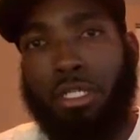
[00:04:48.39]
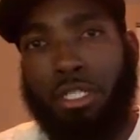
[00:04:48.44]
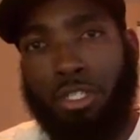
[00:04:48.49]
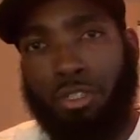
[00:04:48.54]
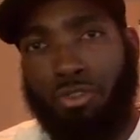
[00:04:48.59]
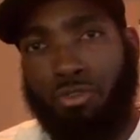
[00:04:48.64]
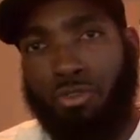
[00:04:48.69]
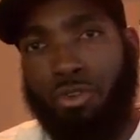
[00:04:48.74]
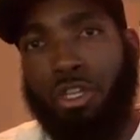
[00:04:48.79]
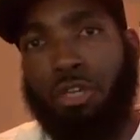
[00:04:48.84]

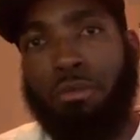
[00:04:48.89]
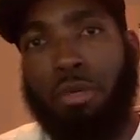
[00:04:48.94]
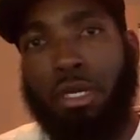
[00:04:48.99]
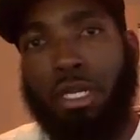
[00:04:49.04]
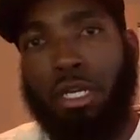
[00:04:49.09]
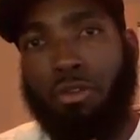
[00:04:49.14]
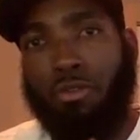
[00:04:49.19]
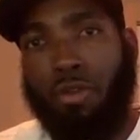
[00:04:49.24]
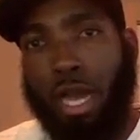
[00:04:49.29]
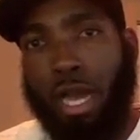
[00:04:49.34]
Just grow your
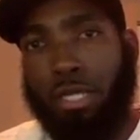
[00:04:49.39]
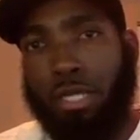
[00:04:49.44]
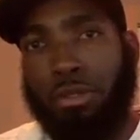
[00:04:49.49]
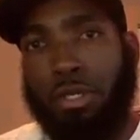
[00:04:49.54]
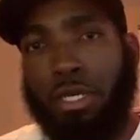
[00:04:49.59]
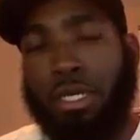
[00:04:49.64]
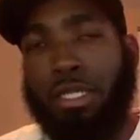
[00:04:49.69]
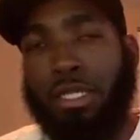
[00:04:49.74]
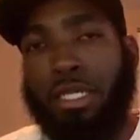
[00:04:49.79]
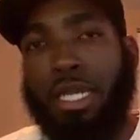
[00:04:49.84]
money
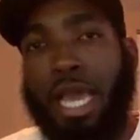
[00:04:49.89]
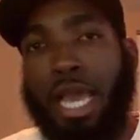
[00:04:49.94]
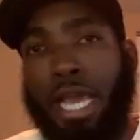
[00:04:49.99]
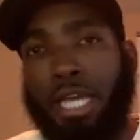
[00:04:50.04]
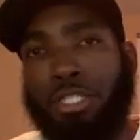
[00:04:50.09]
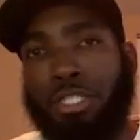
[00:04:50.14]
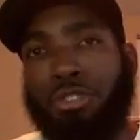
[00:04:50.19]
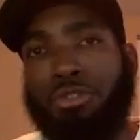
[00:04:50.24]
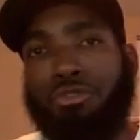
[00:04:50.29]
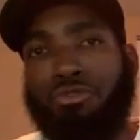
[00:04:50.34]
gradually, and then
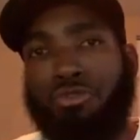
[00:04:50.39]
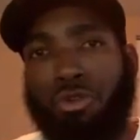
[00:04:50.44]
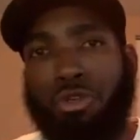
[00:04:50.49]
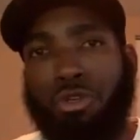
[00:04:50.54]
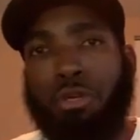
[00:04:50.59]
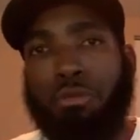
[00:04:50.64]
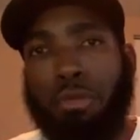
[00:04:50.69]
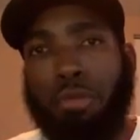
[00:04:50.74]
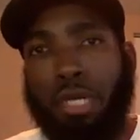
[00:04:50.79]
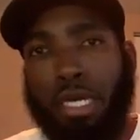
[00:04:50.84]
as you grow
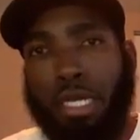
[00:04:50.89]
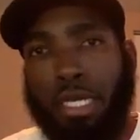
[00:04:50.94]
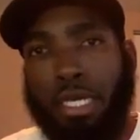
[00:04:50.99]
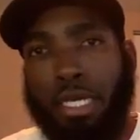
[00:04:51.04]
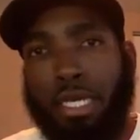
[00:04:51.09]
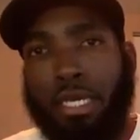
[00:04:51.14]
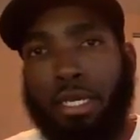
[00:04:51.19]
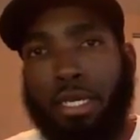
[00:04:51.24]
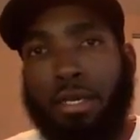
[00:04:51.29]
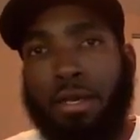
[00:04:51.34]
your
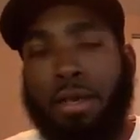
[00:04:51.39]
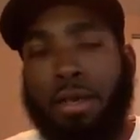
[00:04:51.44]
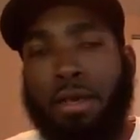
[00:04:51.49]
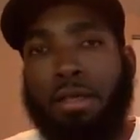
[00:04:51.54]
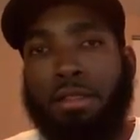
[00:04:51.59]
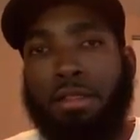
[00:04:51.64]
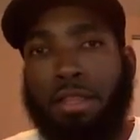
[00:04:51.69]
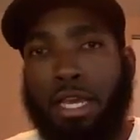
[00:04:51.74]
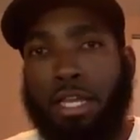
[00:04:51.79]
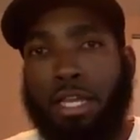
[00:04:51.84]
money,
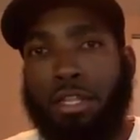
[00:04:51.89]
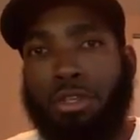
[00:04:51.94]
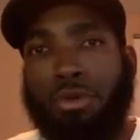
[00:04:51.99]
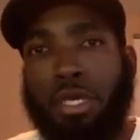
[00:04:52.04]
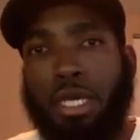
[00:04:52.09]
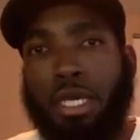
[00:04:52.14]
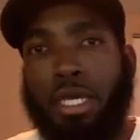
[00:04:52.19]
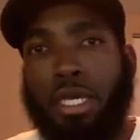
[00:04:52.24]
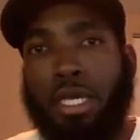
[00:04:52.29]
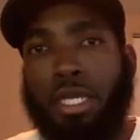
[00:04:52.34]
then you
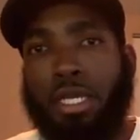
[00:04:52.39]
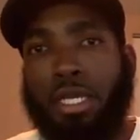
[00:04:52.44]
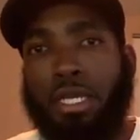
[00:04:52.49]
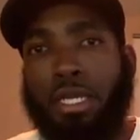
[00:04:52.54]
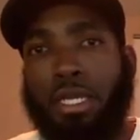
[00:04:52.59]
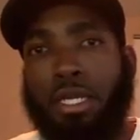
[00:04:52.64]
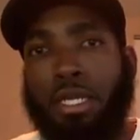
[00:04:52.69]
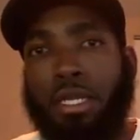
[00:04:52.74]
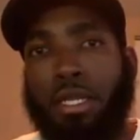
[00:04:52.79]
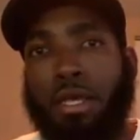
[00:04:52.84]
can
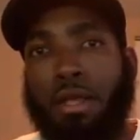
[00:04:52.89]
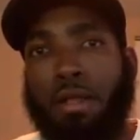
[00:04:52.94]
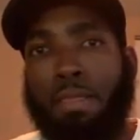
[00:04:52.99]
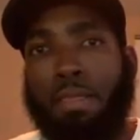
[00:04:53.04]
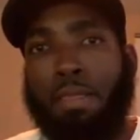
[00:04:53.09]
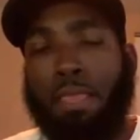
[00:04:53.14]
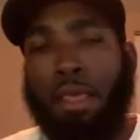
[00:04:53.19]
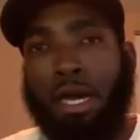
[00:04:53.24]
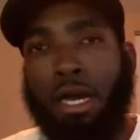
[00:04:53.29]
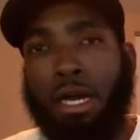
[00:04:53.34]

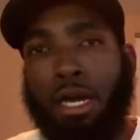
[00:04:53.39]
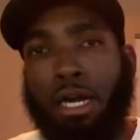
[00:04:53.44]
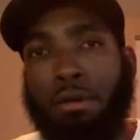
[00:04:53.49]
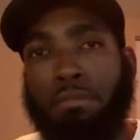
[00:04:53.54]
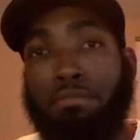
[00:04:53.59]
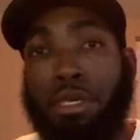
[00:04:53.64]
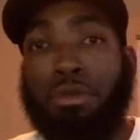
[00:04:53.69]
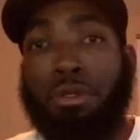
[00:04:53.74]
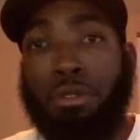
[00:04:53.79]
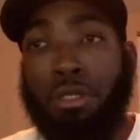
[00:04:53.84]
uh,
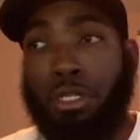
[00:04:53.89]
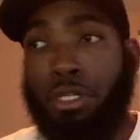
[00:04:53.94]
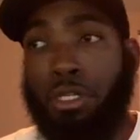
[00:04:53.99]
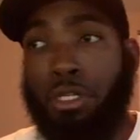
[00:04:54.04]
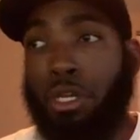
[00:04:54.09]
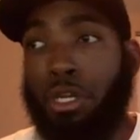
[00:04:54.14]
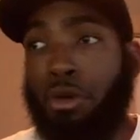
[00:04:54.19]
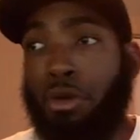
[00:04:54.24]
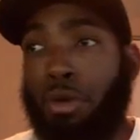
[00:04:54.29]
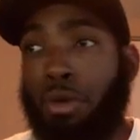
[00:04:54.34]
build,
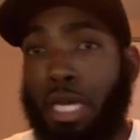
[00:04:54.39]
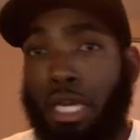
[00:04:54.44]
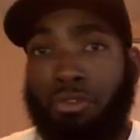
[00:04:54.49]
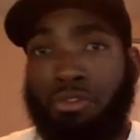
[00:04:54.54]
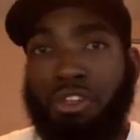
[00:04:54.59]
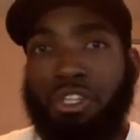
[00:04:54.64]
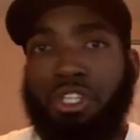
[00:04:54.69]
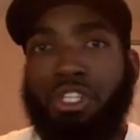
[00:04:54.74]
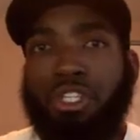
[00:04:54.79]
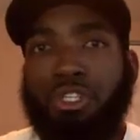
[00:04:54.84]
you know,
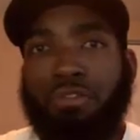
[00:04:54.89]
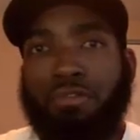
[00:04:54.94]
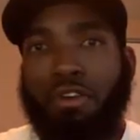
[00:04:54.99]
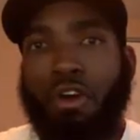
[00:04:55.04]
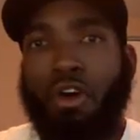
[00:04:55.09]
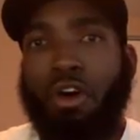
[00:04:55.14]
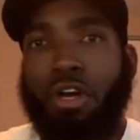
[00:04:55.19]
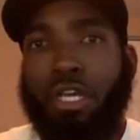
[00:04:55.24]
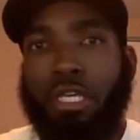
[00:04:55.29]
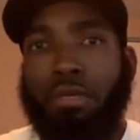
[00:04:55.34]
increase your
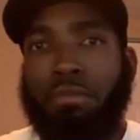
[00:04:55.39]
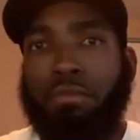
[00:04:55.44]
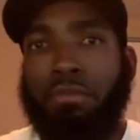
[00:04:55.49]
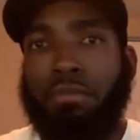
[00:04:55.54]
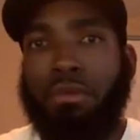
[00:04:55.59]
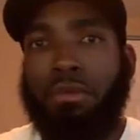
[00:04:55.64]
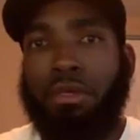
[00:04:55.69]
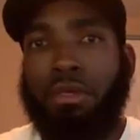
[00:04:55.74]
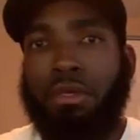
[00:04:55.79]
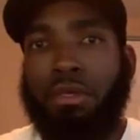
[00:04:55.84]
volume
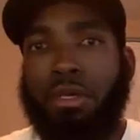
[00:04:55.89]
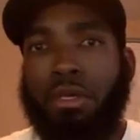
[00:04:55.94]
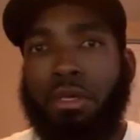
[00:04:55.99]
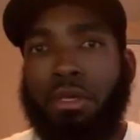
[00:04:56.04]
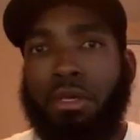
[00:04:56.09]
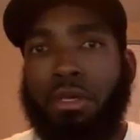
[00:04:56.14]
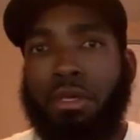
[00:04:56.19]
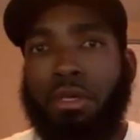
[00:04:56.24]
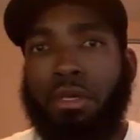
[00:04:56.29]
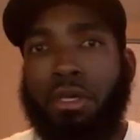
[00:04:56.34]

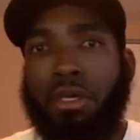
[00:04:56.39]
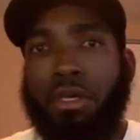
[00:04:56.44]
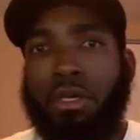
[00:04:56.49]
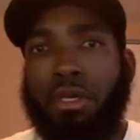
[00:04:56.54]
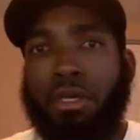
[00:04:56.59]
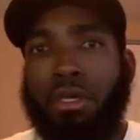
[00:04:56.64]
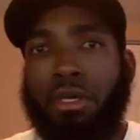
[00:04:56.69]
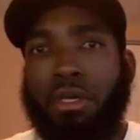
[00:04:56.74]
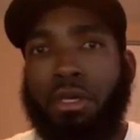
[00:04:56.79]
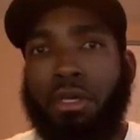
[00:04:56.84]
so it
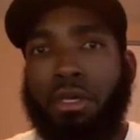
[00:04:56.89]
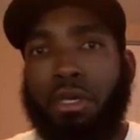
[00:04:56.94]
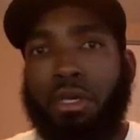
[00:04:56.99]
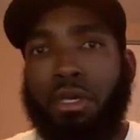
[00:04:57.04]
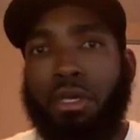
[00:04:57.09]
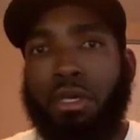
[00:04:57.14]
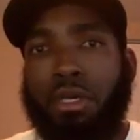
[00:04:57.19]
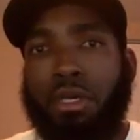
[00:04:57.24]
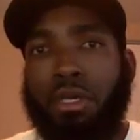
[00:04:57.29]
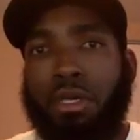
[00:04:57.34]
takes a bit
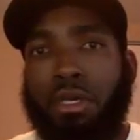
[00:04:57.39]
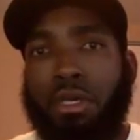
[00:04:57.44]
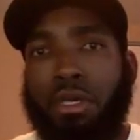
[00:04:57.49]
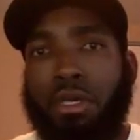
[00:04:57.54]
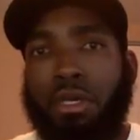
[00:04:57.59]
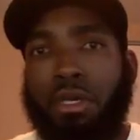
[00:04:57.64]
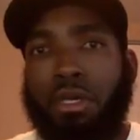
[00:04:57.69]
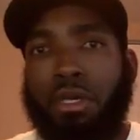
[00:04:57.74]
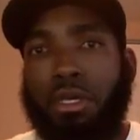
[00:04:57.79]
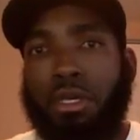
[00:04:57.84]
of
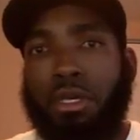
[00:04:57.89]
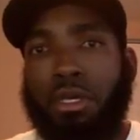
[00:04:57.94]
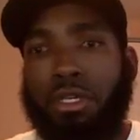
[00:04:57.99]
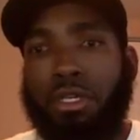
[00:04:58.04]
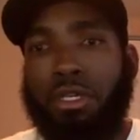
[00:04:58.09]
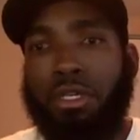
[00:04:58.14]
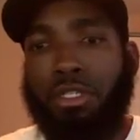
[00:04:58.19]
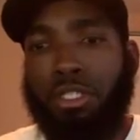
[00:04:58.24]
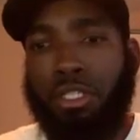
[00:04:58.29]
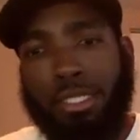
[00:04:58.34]
patience. It
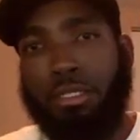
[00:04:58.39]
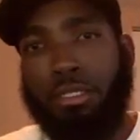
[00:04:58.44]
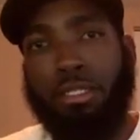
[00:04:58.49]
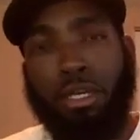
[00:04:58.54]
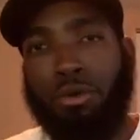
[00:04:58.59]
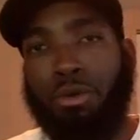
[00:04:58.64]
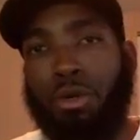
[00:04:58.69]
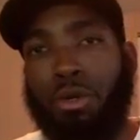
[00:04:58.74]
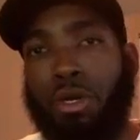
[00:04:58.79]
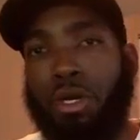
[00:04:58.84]
takes you
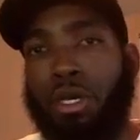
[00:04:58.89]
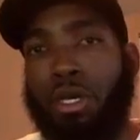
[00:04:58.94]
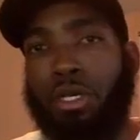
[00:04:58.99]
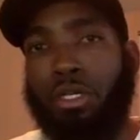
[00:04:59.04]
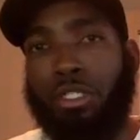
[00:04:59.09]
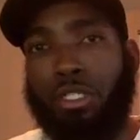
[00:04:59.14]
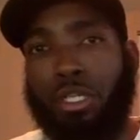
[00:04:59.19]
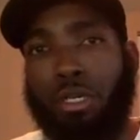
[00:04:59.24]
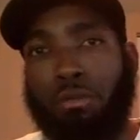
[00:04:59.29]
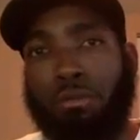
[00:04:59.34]
know
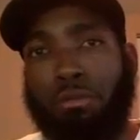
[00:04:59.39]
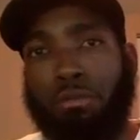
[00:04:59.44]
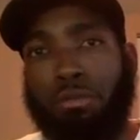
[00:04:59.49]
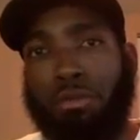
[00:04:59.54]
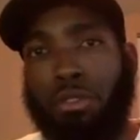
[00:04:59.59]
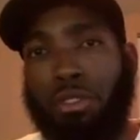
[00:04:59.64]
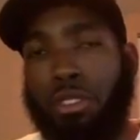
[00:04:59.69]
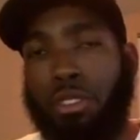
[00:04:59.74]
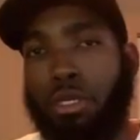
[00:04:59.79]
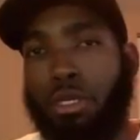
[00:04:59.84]
some
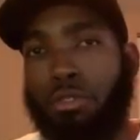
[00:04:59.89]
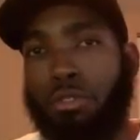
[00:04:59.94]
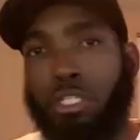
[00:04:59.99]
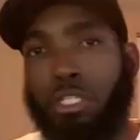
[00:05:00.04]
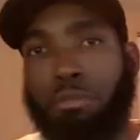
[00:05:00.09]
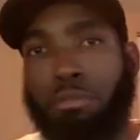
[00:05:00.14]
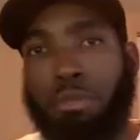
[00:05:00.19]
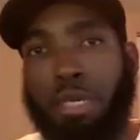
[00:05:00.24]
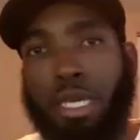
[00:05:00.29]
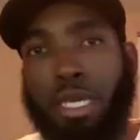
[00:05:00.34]
you know
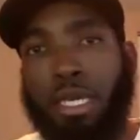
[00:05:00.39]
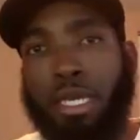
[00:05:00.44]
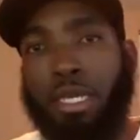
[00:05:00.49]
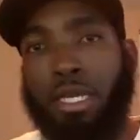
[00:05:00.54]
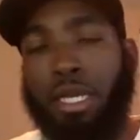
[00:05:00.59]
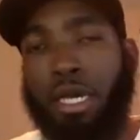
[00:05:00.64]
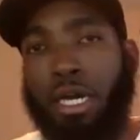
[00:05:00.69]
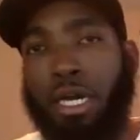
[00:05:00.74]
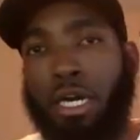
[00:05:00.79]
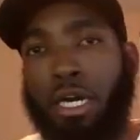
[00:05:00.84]
just
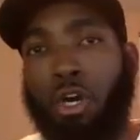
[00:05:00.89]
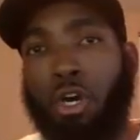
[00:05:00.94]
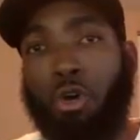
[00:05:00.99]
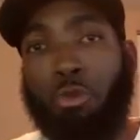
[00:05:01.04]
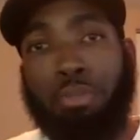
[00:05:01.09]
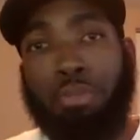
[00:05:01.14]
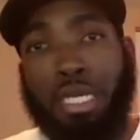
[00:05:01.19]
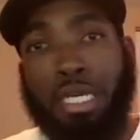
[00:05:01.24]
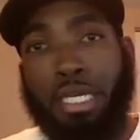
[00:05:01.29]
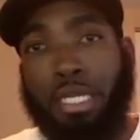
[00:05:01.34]
being uh,
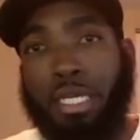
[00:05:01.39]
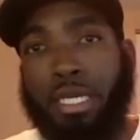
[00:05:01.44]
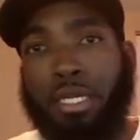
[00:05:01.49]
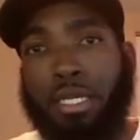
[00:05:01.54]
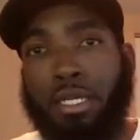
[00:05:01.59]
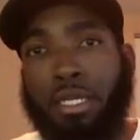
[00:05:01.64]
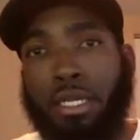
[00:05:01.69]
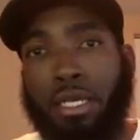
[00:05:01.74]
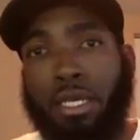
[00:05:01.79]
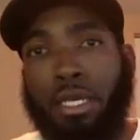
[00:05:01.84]

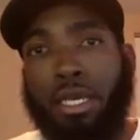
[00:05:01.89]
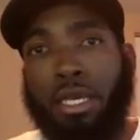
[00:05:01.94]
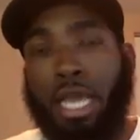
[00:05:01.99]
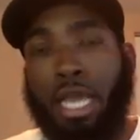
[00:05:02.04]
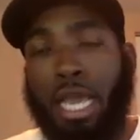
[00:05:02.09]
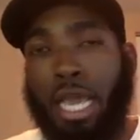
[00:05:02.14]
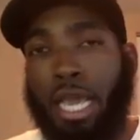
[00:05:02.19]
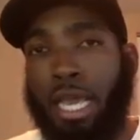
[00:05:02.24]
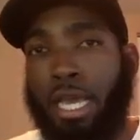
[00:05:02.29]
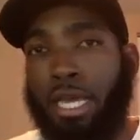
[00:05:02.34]
obedient,
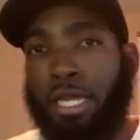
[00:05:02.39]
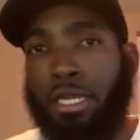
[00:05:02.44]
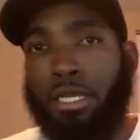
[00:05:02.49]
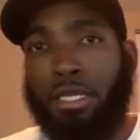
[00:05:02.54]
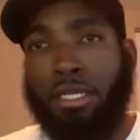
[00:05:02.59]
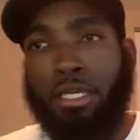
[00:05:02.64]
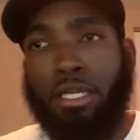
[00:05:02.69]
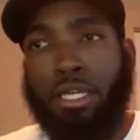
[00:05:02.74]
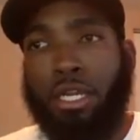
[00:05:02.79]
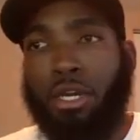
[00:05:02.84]

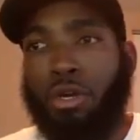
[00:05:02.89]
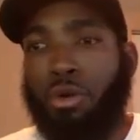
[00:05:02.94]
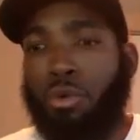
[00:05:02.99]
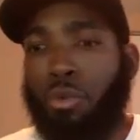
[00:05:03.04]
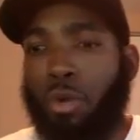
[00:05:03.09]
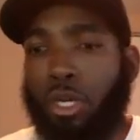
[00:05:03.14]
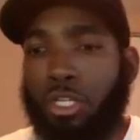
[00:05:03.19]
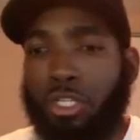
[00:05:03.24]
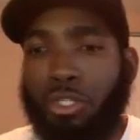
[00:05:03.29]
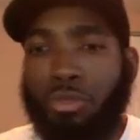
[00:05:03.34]
and you know
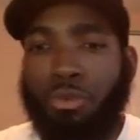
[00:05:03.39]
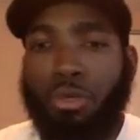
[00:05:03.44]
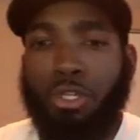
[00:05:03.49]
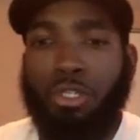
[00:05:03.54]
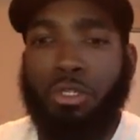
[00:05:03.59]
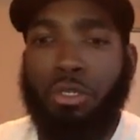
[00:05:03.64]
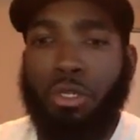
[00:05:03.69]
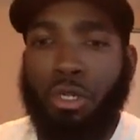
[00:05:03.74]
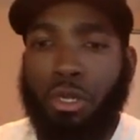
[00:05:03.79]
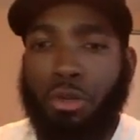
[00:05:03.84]
once once you